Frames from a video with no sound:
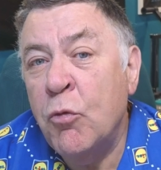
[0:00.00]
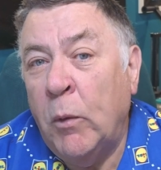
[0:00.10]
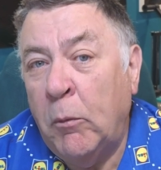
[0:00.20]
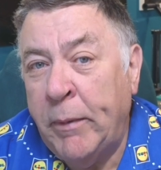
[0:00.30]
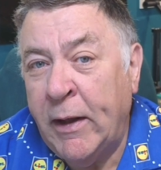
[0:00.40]

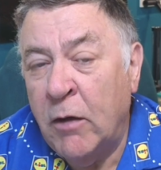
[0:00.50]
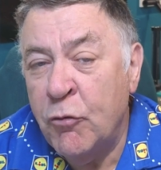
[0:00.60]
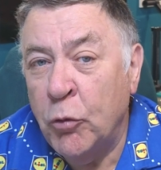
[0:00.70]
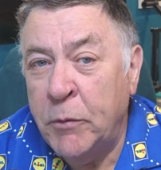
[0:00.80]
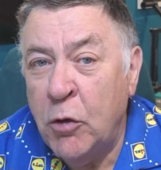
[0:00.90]
this will be
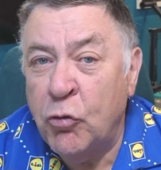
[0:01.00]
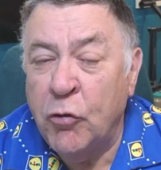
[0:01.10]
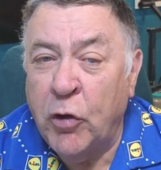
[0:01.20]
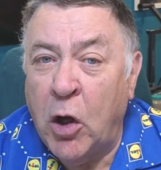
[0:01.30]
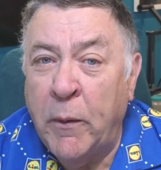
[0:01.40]
of some use,
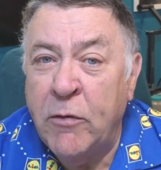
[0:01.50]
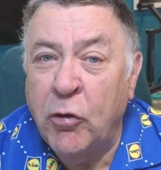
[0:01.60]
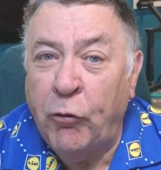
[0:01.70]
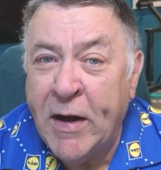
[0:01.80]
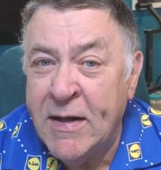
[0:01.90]
because I go
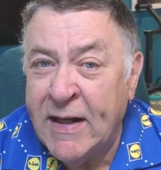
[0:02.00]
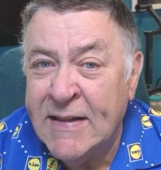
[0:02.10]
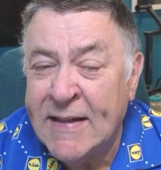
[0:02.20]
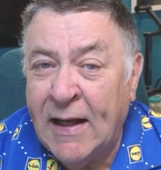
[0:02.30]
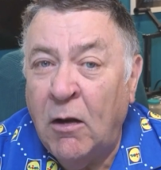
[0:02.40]
into great
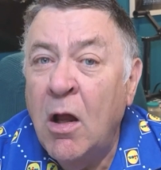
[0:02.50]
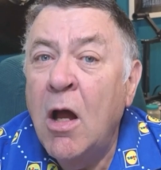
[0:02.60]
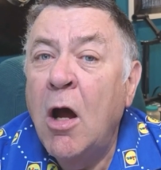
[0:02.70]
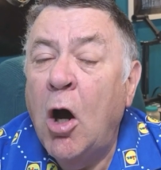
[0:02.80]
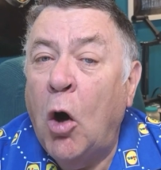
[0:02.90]
detail
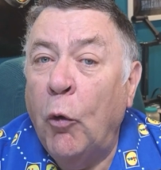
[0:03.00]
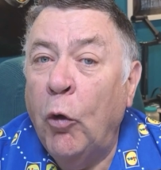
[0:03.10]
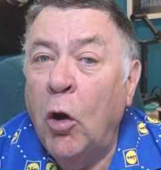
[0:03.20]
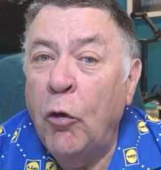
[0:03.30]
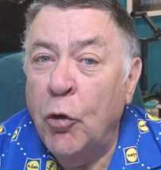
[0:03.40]

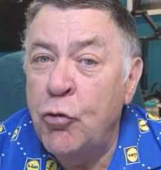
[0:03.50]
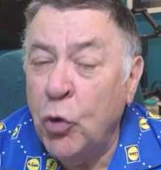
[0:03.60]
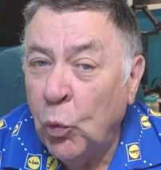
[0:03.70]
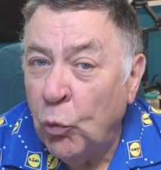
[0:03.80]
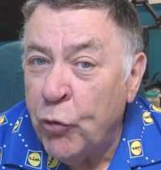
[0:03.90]
on the
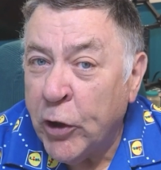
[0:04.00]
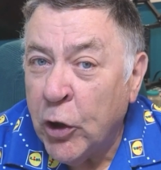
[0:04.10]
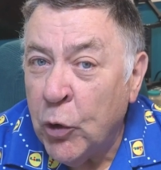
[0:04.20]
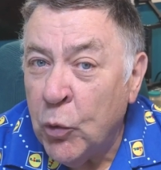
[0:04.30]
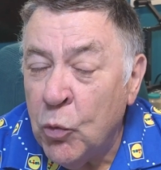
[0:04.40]
tool to
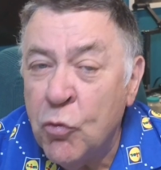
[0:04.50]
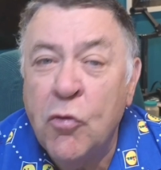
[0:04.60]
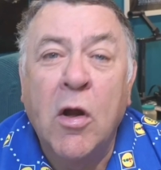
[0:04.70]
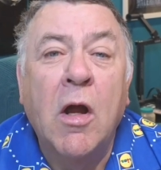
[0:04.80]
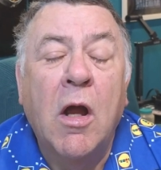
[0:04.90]

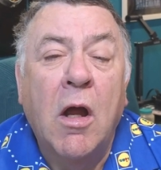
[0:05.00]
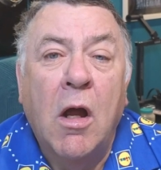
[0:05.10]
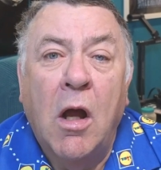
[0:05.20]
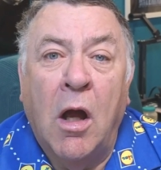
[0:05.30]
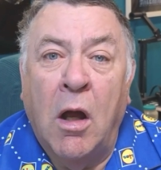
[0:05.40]
use,
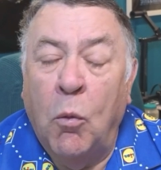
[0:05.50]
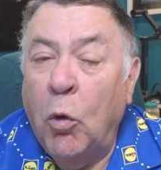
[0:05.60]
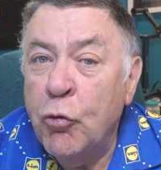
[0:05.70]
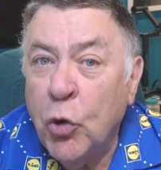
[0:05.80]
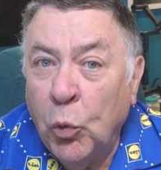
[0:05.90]

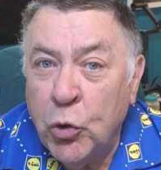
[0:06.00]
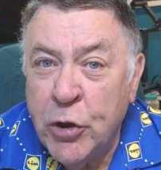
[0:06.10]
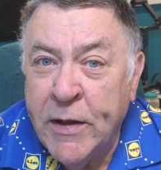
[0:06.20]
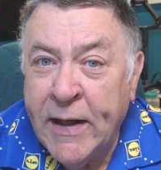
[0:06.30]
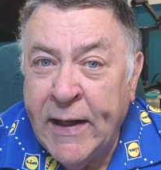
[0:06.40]
what
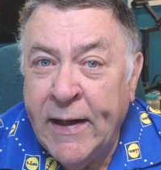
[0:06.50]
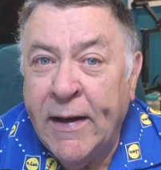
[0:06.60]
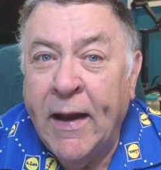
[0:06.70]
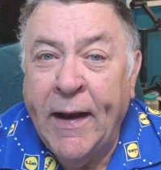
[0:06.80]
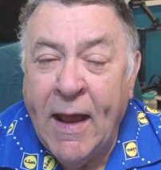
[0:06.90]
tools you
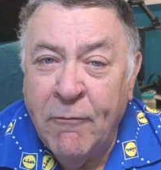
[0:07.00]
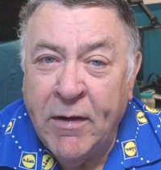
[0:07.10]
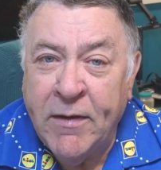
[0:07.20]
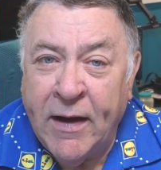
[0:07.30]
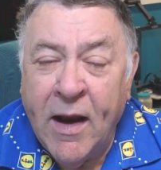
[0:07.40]
need and
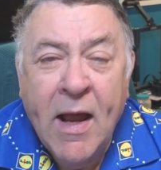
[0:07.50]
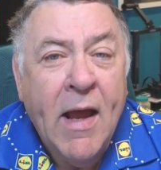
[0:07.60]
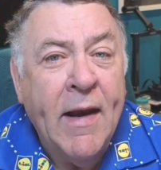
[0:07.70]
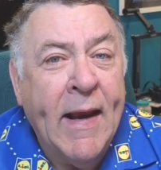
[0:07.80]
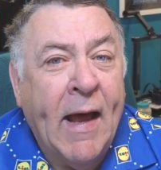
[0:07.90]
everything.
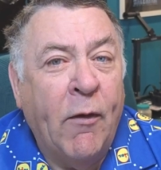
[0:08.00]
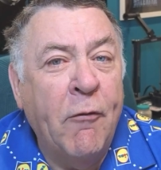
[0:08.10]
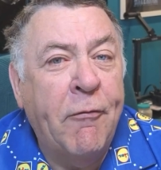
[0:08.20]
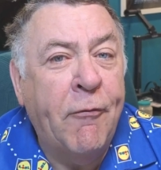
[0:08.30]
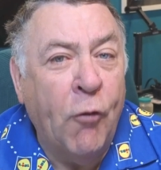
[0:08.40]
Now
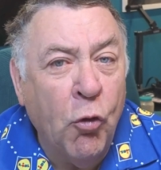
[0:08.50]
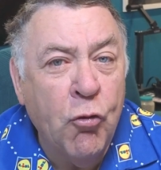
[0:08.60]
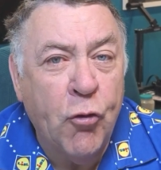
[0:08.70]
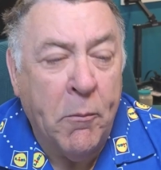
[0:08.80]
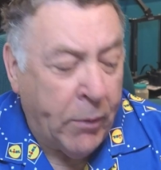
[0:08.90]
the
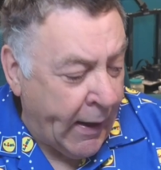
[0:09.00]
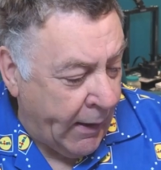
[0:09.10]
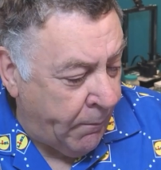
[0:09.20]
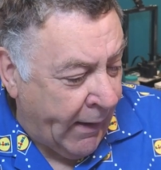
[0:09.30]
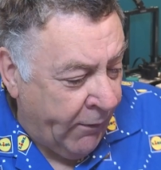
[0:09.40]
front
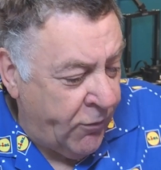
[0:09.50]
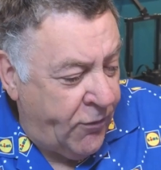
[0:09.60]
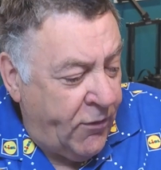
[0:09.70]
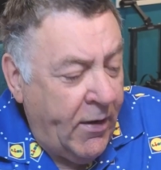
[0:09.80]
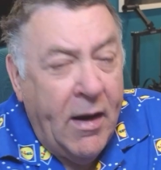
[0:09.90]
brake
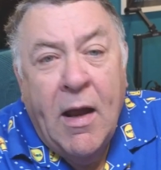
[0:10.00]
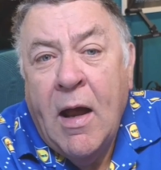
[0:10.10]
pads,